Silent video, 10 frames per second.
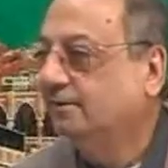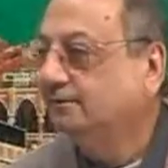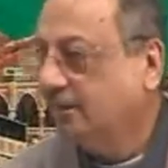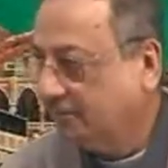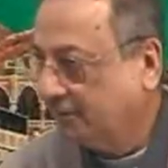
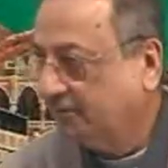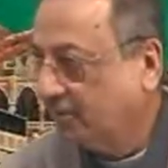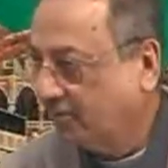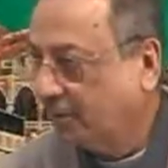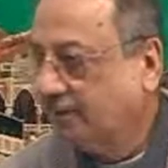Dhammatul
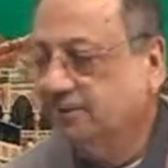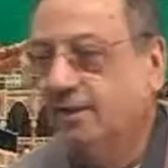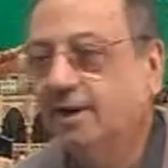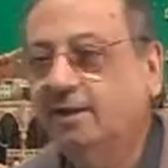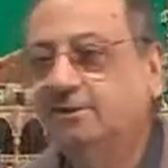
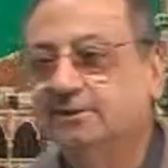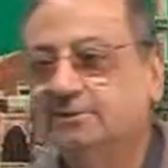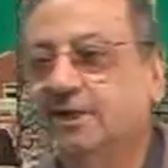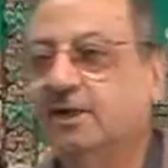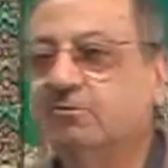Muqaddara, the
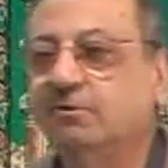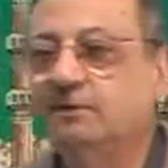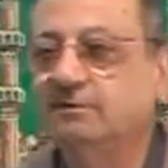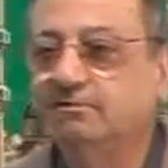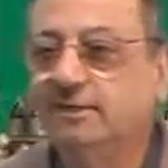second
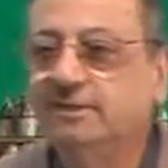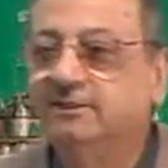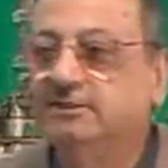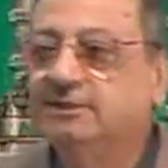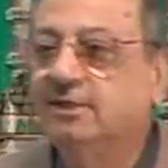one
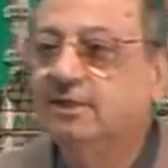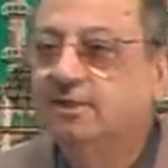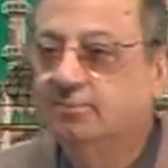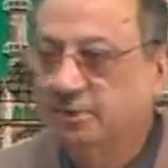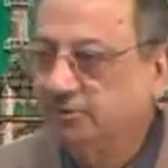is
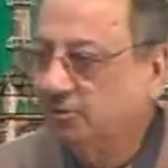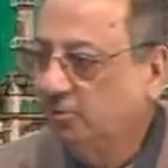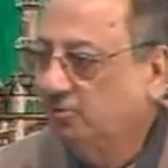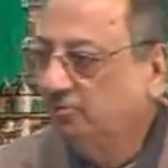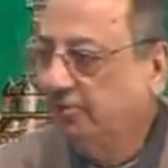
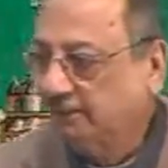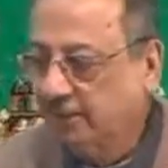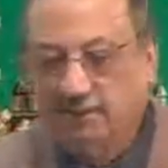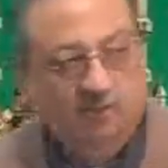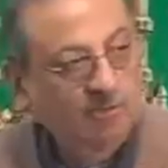Mansub,
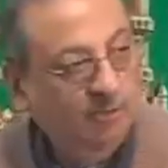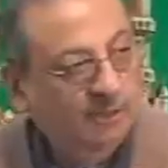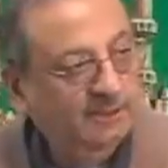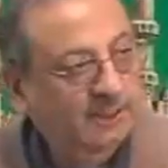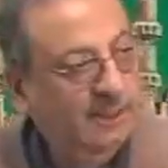Fatahtul
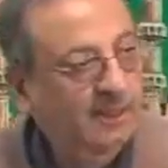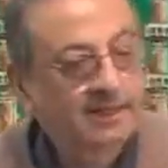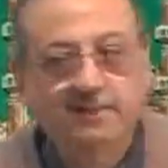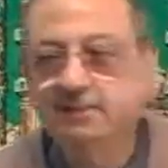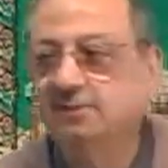Muqaddara,
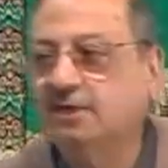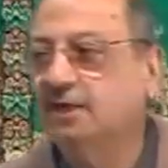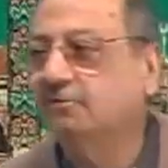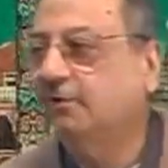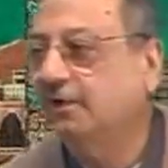and the
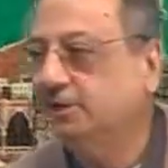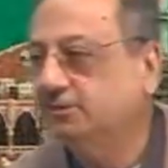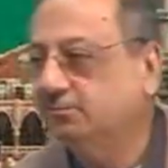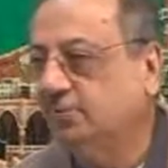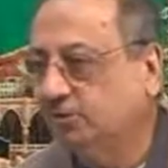third one
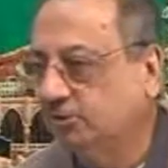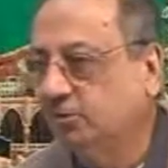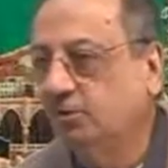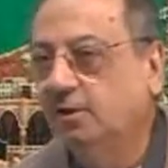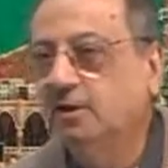is
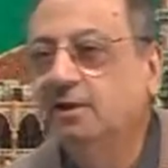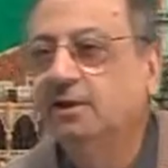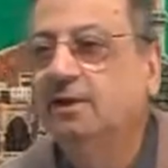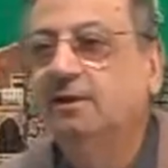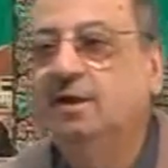Majroor,
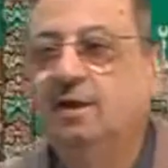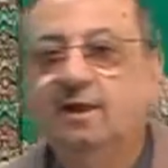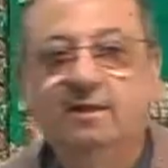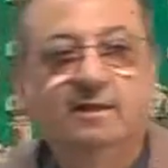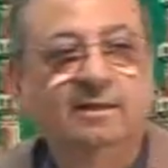
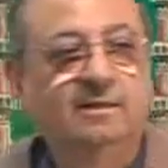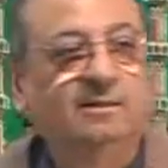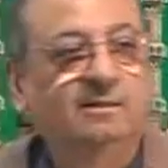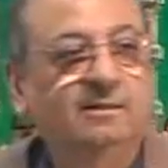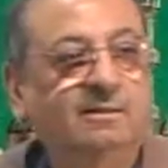
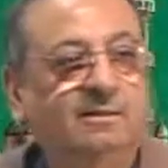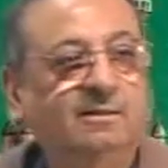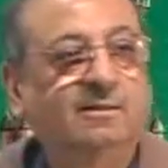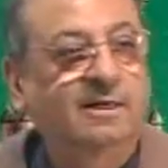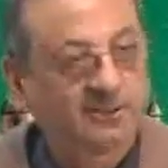
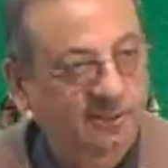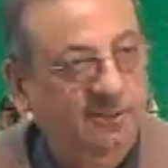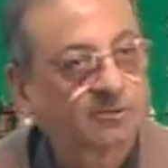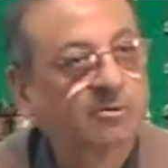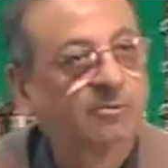
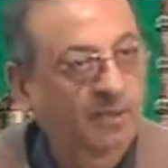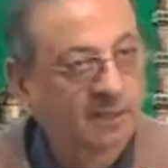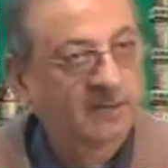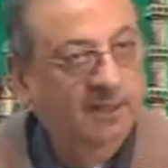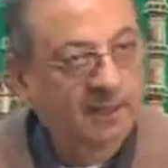Kasratul
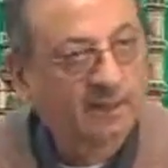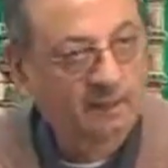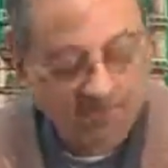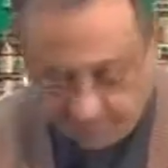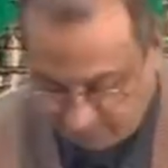Muqaddara.
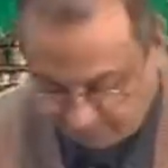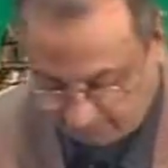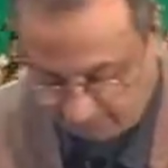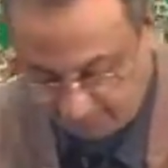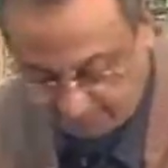Right.